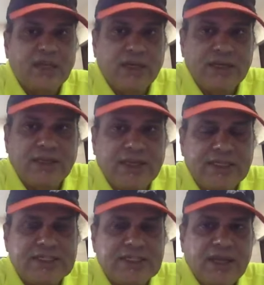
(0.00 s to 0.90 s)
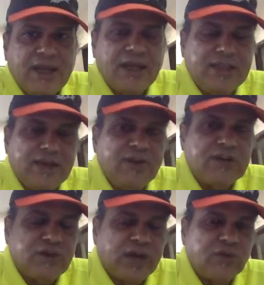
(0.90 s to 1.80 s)
in the heats, and they will
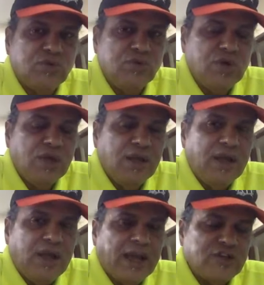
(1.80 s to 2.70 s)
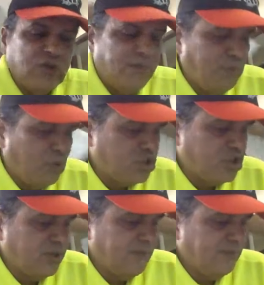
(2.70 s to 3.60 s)
try to actually push
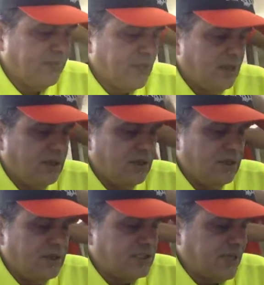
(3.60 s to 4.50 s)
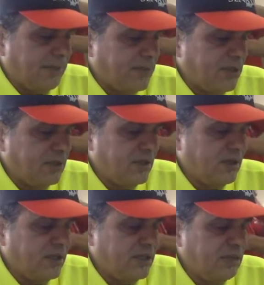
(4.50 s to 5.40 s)
the champion
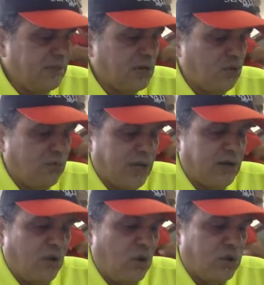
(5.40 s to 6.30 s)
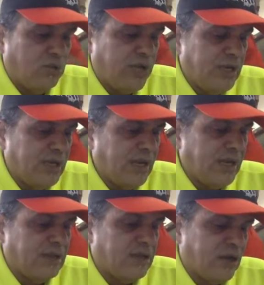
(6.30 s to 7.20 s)
Ridhima Kumar all the way.
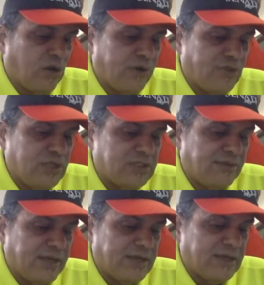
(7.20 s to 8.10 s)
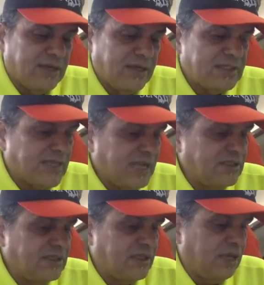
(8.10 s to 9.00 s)
And the record for this event stands
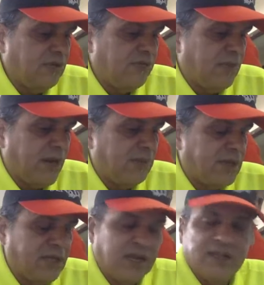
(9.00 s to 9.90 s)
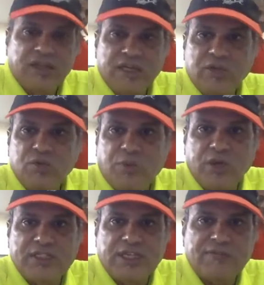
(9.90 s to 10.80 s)
in the name of Maana Patel at
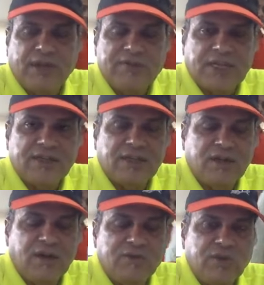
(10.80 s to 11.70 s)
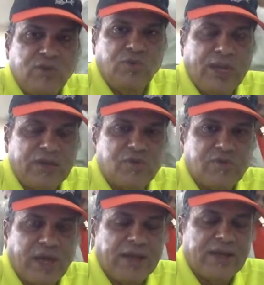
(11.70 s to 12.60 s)
32.65 seconds. The girls will do to
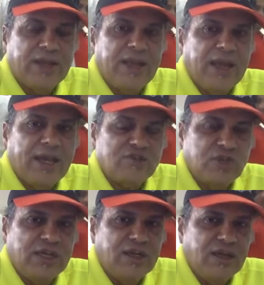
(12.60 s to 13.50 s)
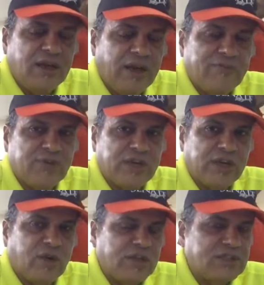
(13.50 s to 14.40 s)
try and actually gun for the
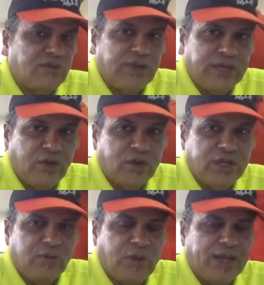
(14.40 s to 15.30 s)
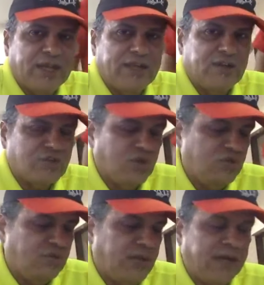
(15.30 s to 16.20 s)
record. It's a very daunting one, I can assure you.
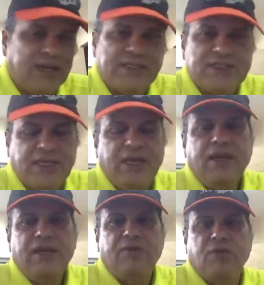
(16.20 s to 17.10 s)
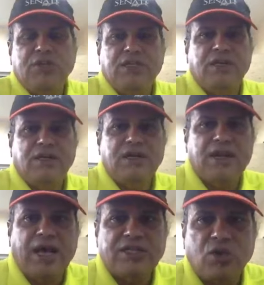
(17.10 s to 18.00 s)
Maana is, was in a
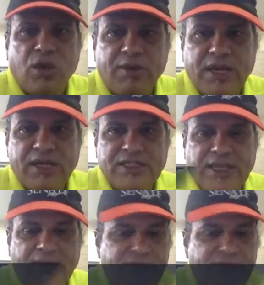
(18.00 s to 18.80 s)
class all by herself